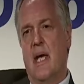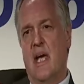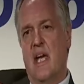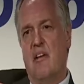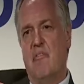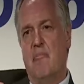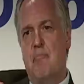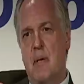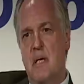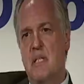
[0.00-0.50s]

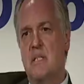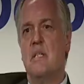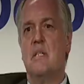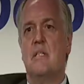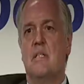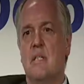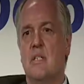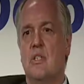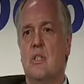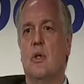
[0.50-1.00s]
If
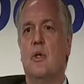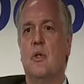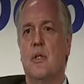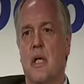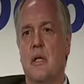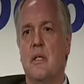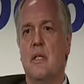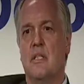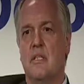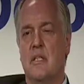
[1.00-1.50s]
businesses don't
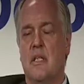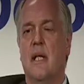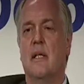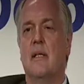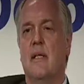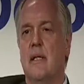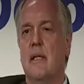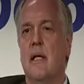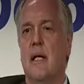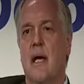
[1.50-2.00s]

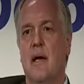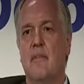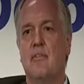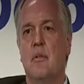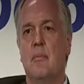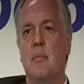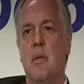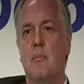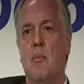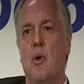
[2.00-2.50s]
understand that they have
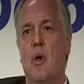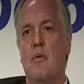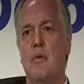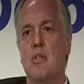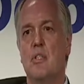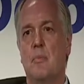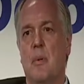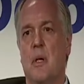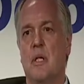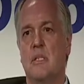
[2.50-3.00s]
to be more
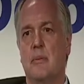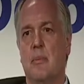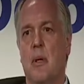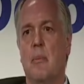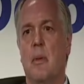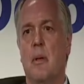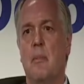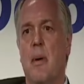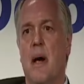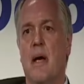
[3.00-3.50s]
responsible
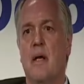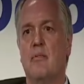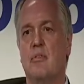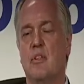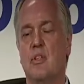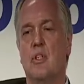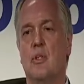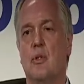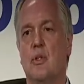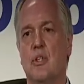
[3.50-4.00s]
and be part of
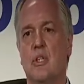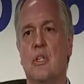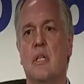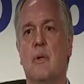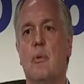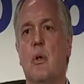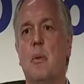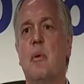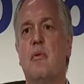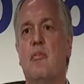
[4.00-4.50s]
the solution, they
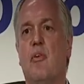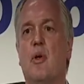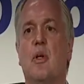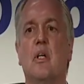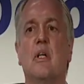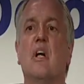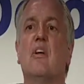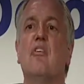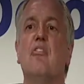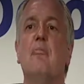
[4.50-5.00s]
will be
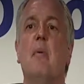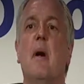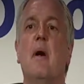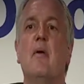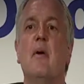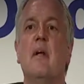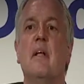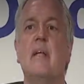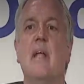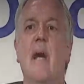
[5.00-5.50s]
voted out of power in